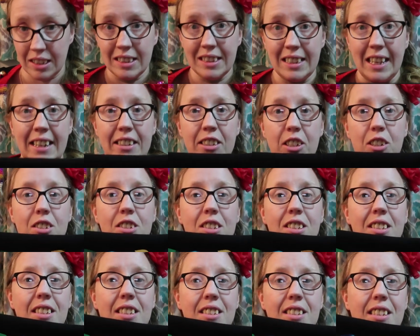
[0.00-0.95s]

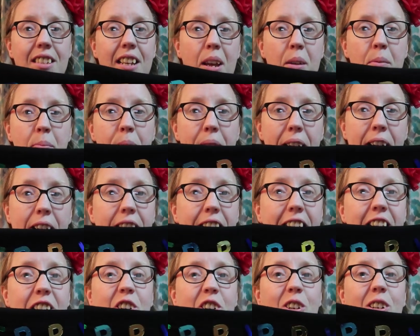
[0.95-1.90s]
letters that say
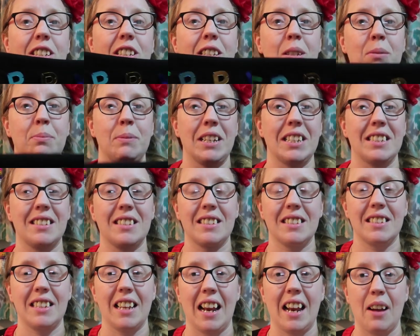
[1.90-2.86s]
Merry Christmas
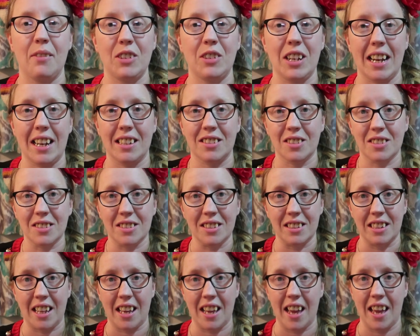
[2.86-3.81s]
that have
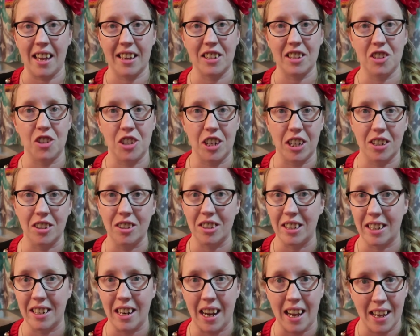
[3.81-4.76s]
tassels and they hang and
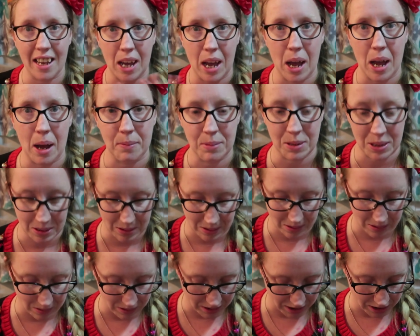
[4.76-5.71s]
jingle and I
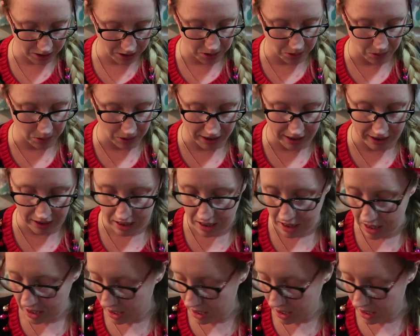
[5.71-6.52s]
absolutely adore it.